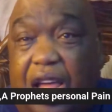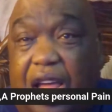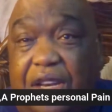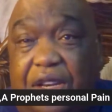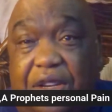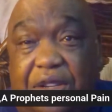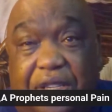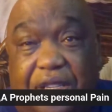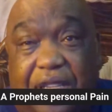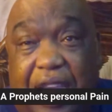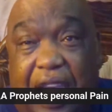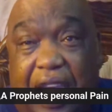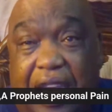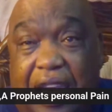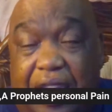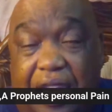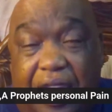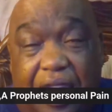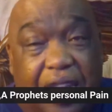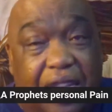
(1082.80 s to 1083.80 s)
understand
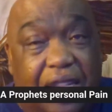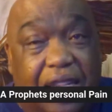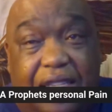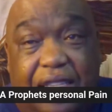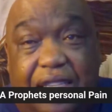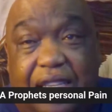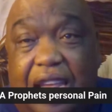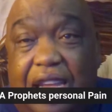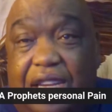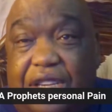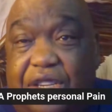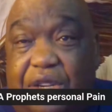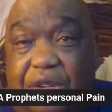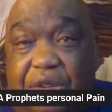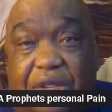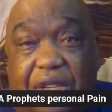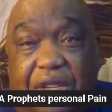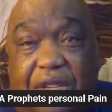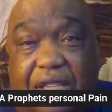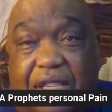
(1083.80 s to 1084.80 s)
it. The saints
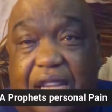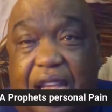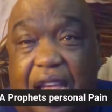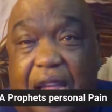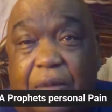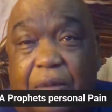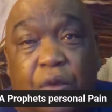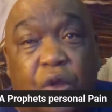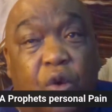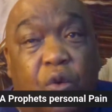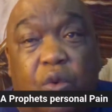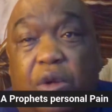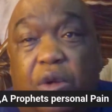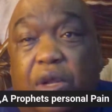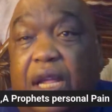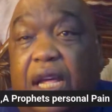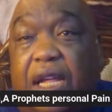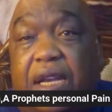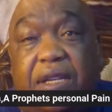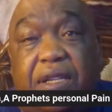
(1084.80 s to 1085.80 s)
used to say,
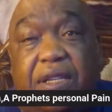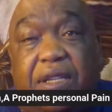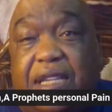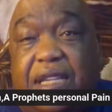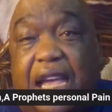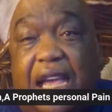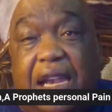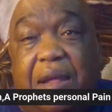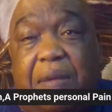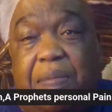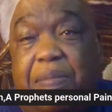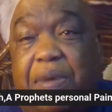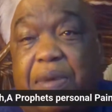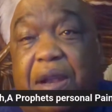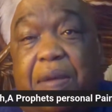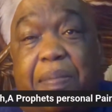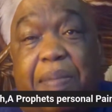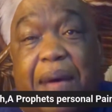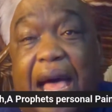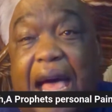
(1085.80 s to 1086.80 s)
we'll understand it better
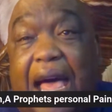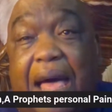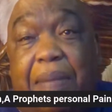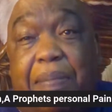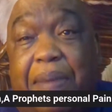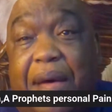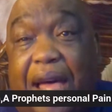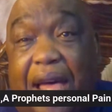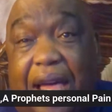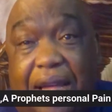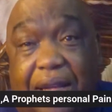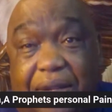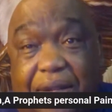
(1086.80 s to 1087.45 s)
by and by.